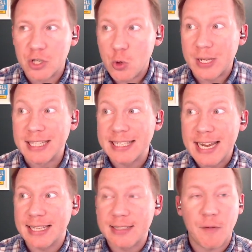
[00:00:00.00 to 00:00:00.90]
So you can
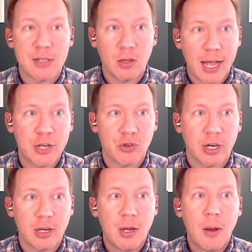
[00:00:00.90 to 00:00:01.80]
see the stuff is
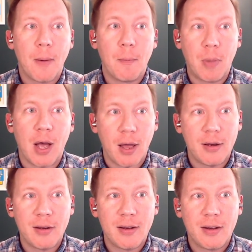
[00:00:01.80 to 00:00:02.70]
electric, but
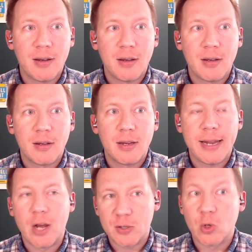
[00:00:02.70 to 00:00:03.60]

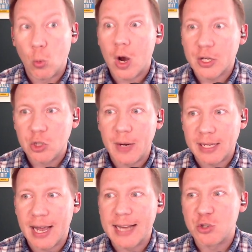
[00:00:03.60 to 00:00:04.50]
he also walks too many
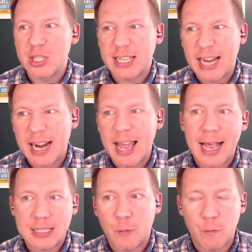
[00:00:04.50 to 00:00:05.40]
guys. Just kind of
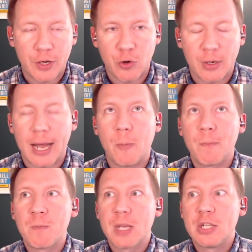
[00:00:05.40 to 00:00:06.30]
has to figure it out.
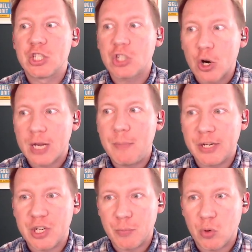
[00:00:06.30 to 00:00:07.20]
Starting
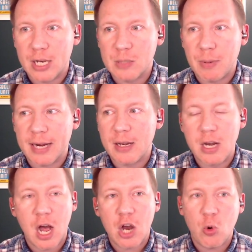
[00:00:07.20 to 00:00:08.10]
pitching prospect,
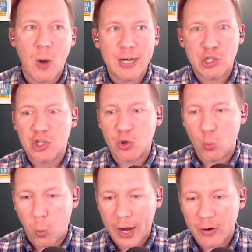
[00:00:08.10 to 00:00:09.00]
not quite sure
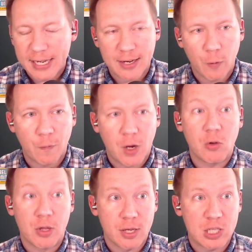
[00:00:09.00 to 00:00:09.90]
where he's going to
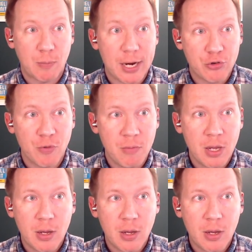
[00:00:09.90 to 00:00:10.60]
fall on the spectrum.